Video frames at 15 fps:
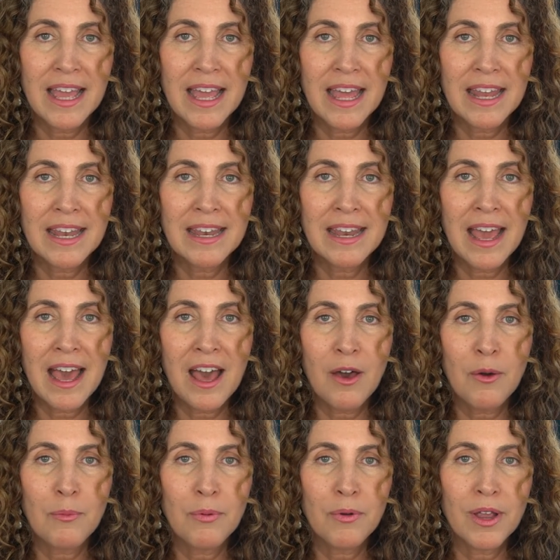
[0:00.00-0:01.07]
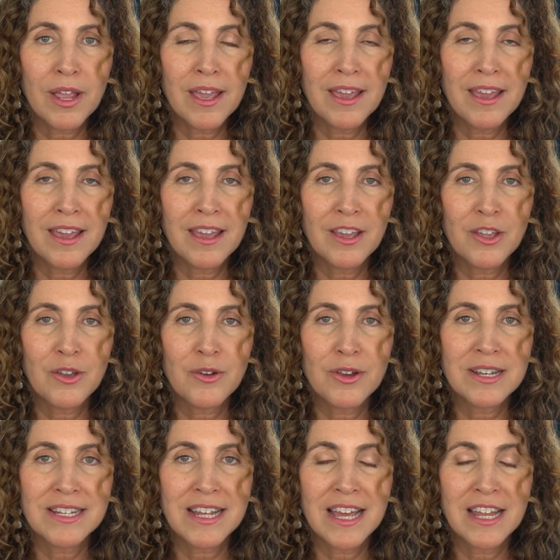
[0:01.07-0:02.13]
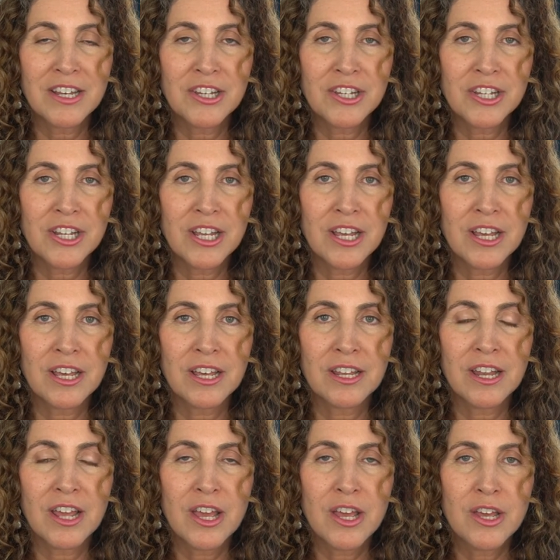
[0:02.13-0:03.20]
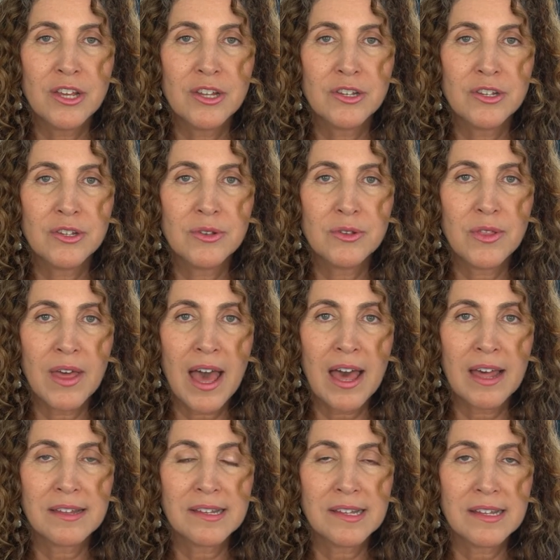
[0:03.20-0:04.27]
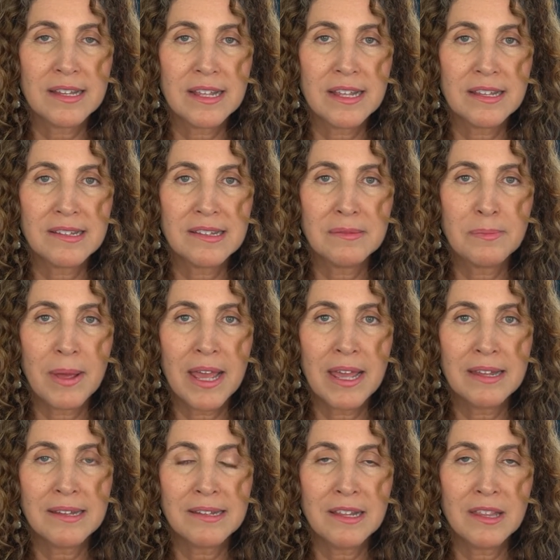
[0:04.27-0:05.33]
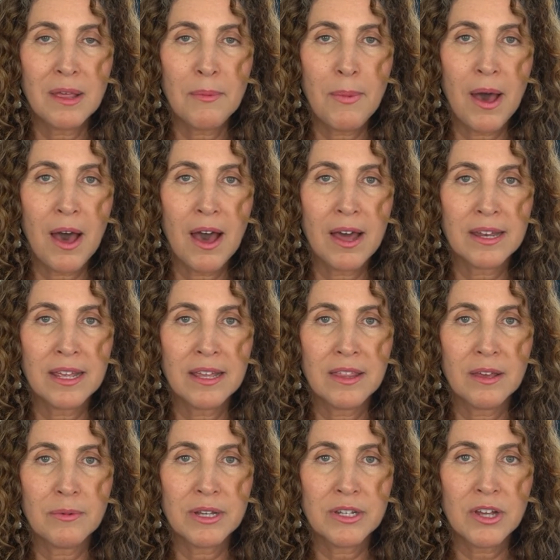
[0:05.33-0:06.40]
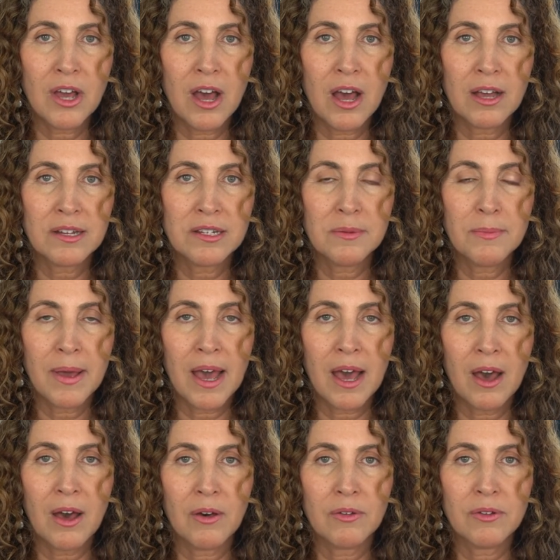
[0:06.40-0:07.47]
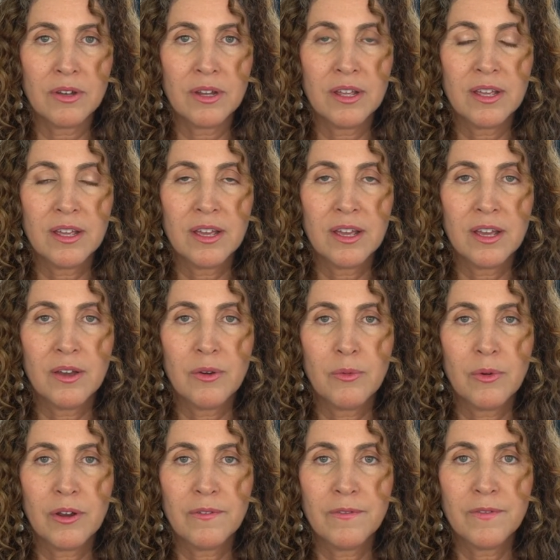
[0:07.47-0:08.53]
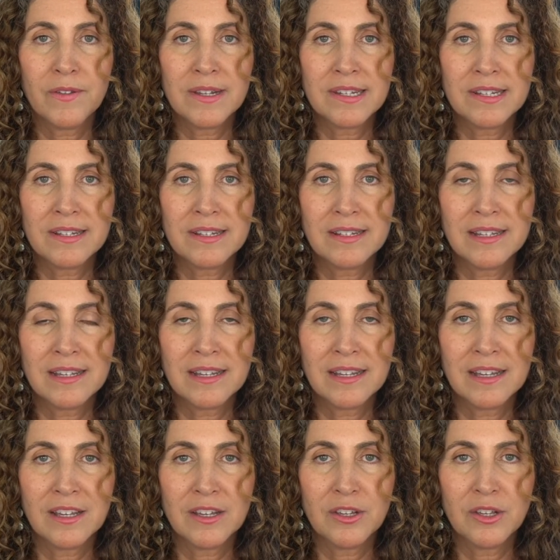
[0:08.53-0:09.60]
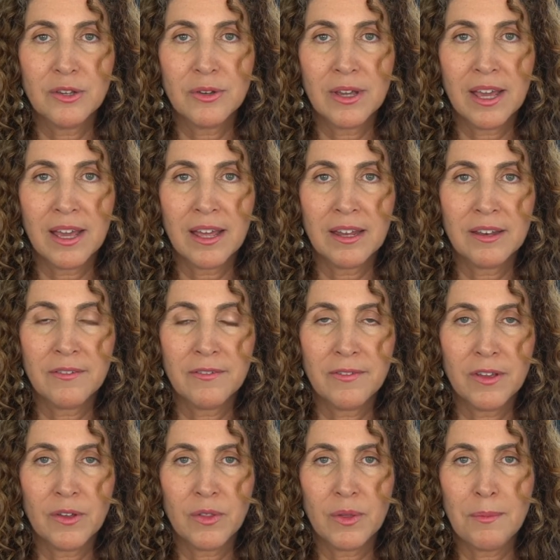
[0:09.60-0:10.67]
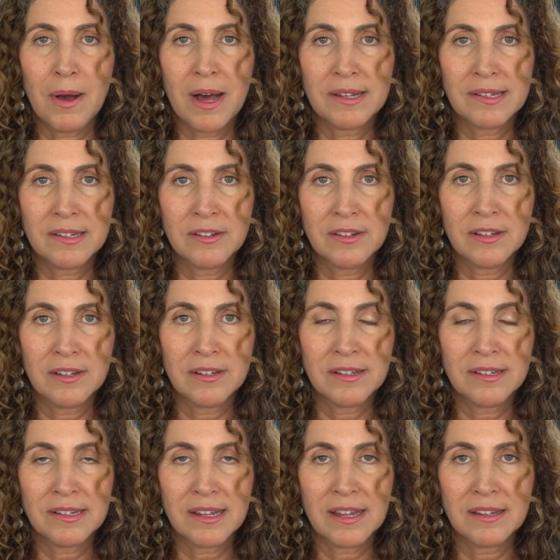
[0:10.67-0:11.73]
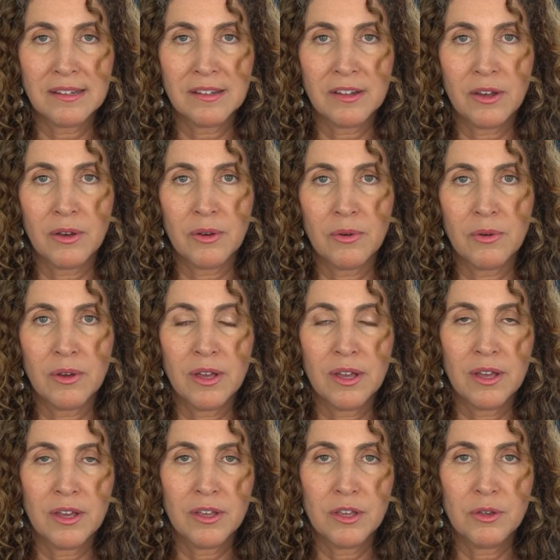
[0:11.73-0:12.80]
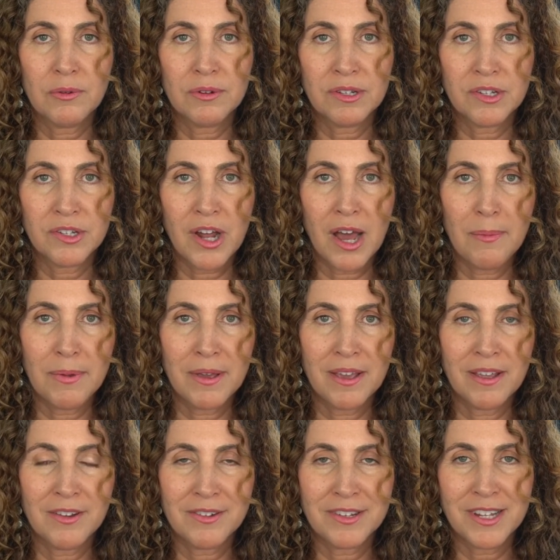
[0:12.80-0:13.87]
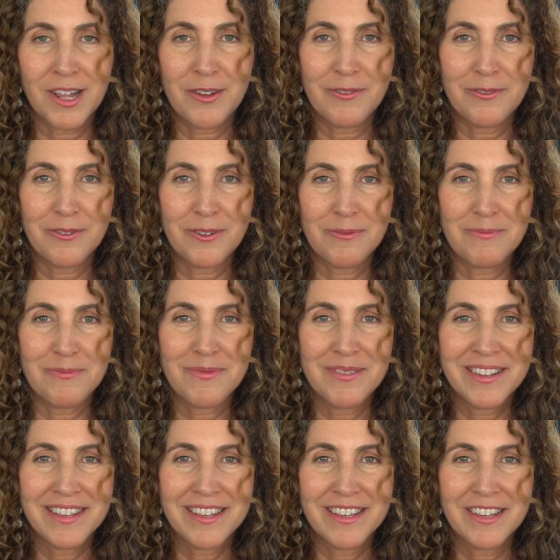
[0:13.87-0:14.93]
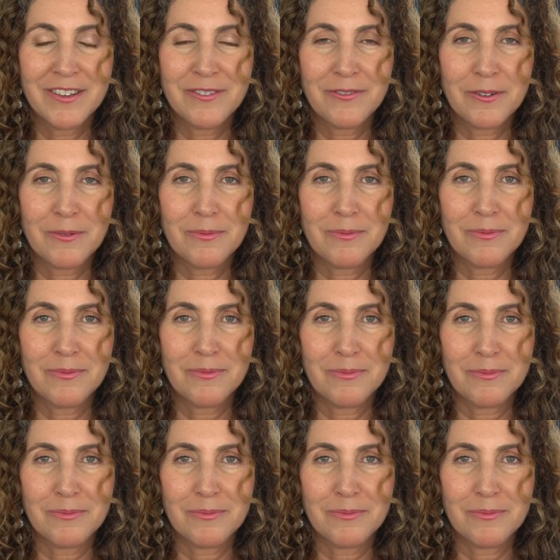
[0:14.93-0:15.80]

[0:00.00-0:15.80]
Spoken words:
And now bringing your attention to that space in the body that we talked about, where physically you can feel the muscles as though you were stopping yourself from